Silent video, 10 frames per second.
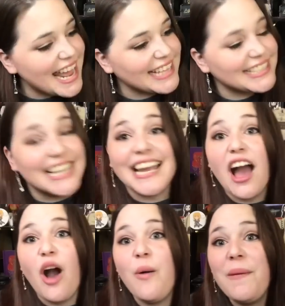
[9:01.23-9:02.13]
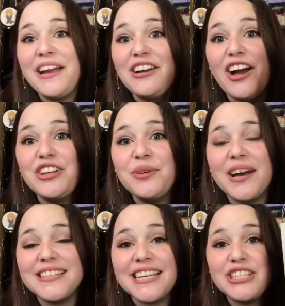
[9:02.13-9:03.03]
next, oh my God, you
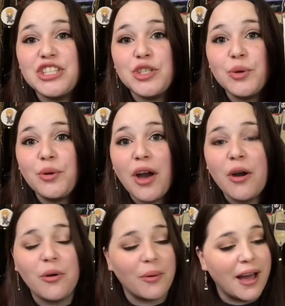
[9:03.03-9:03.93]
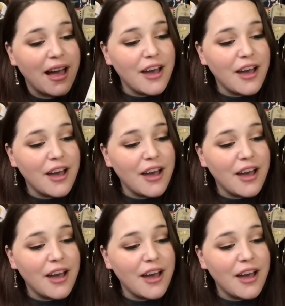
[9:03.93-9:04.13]
guys, it's Zuko